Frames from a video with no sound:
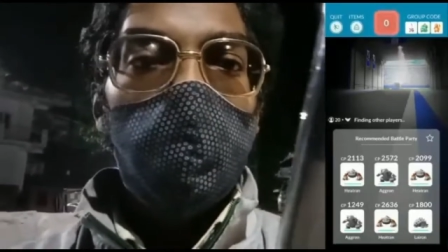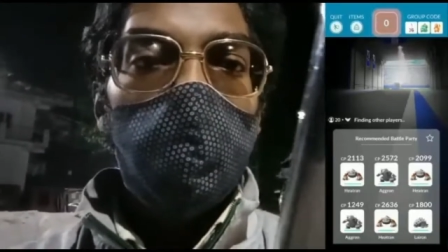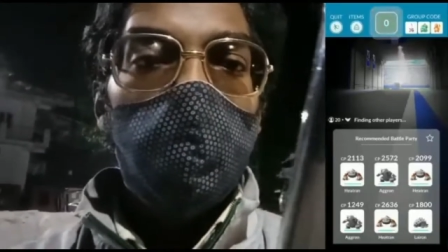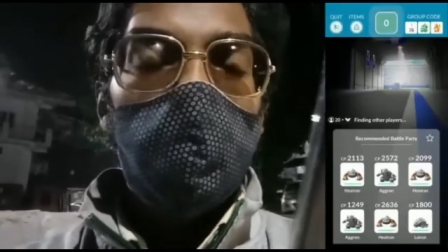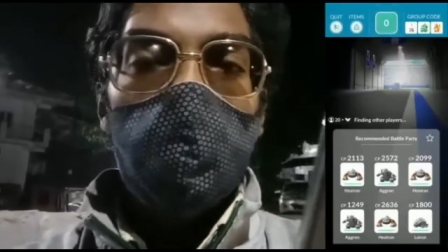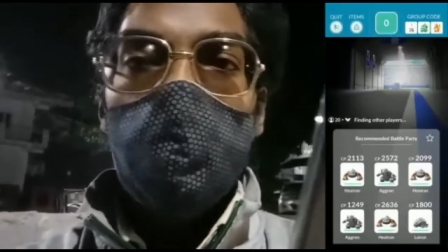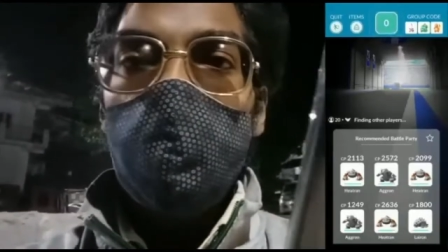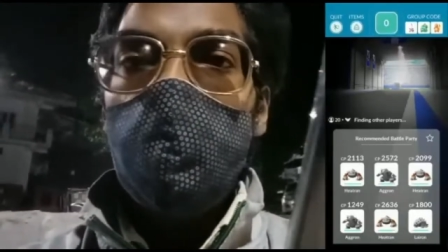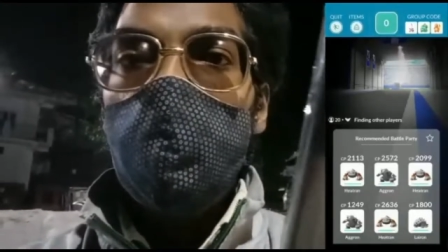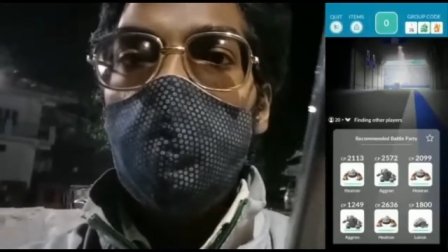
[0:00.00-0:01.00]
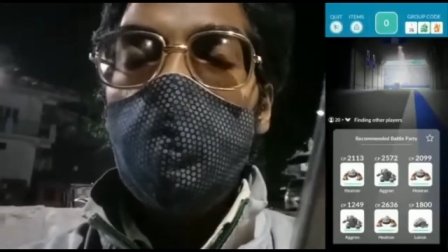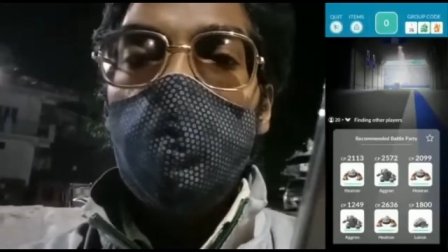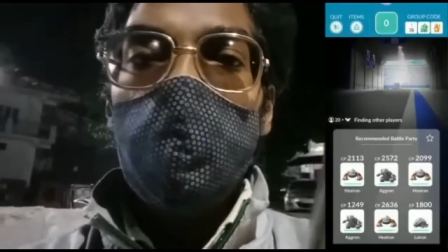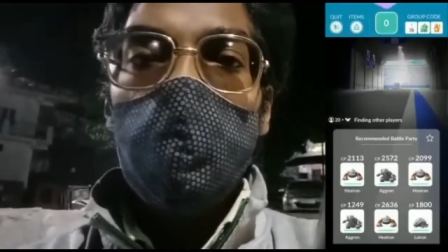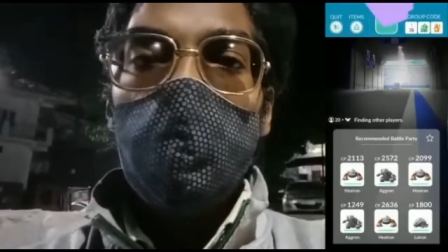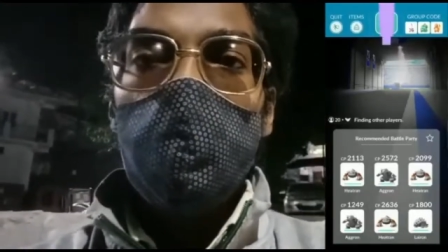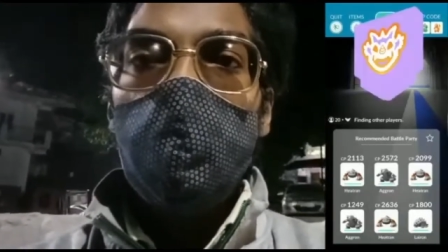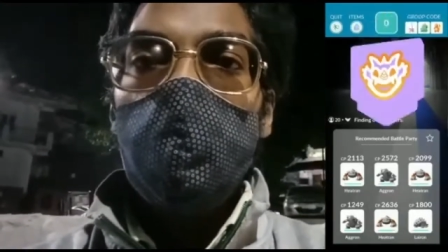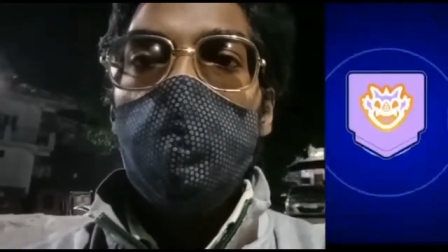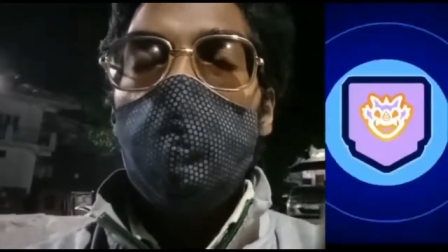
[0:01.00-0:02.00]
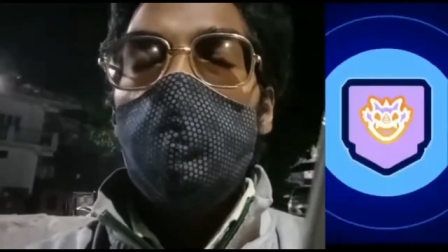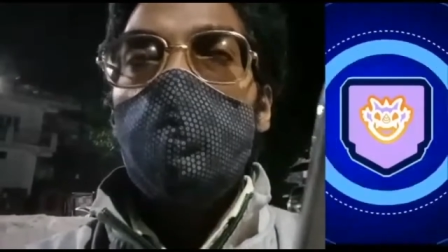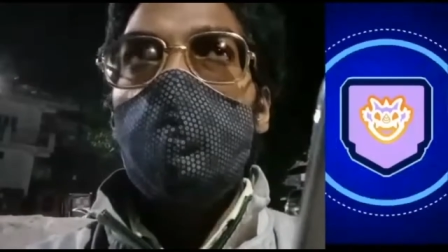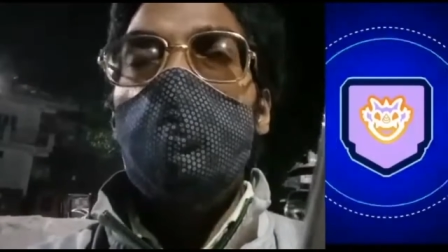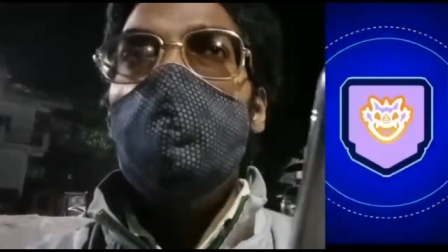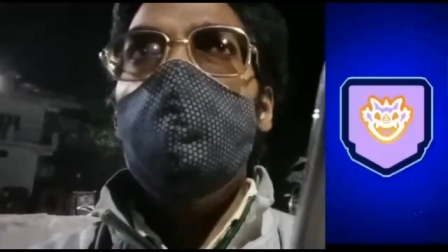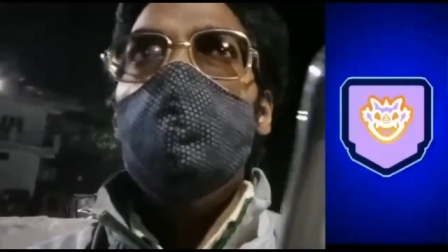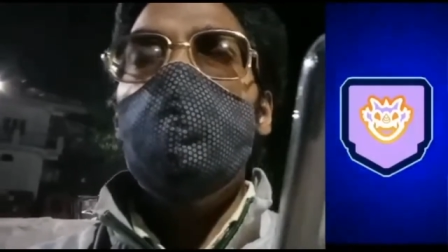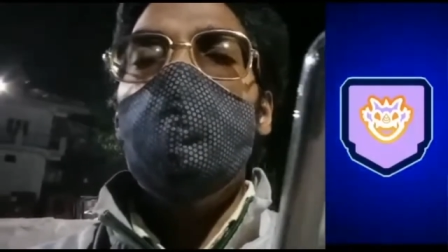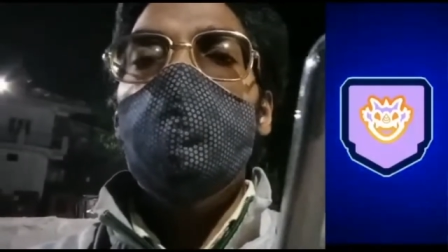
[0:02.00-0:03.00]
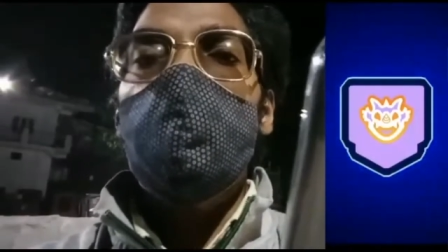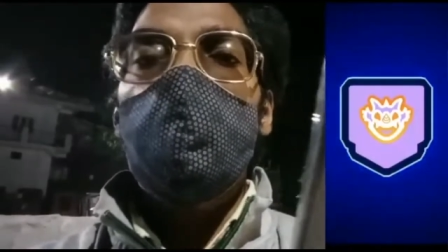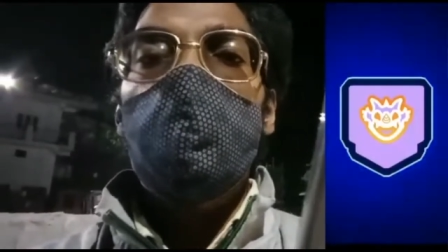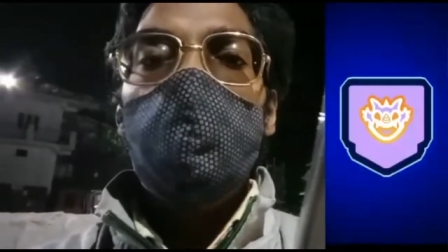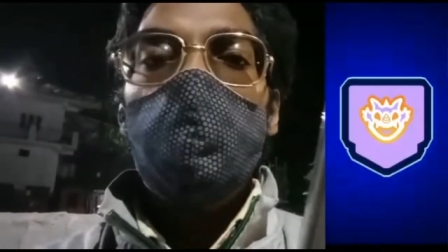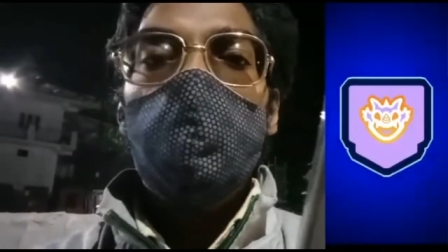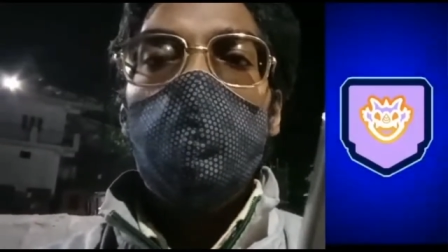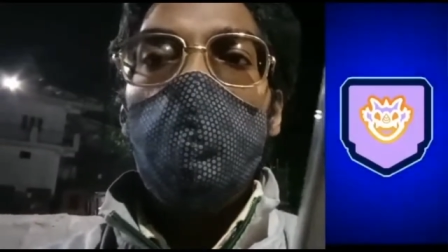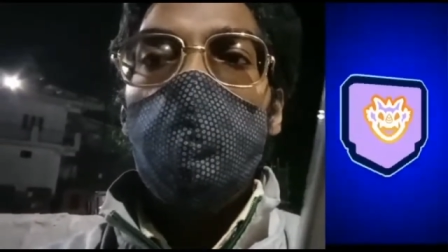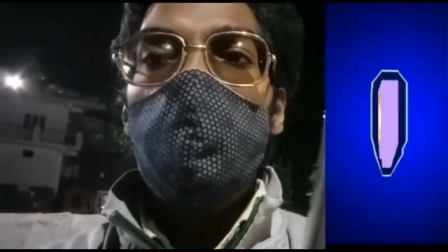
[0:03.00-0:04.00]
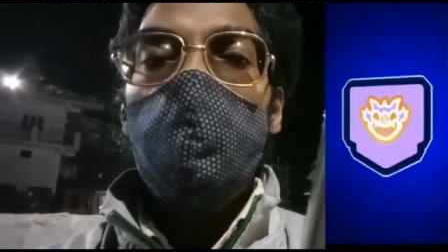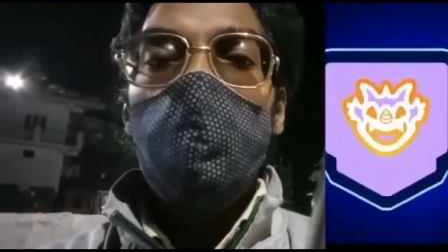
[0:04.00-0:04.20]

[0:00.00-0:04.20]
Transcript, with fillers: So guys Druddigon last raid of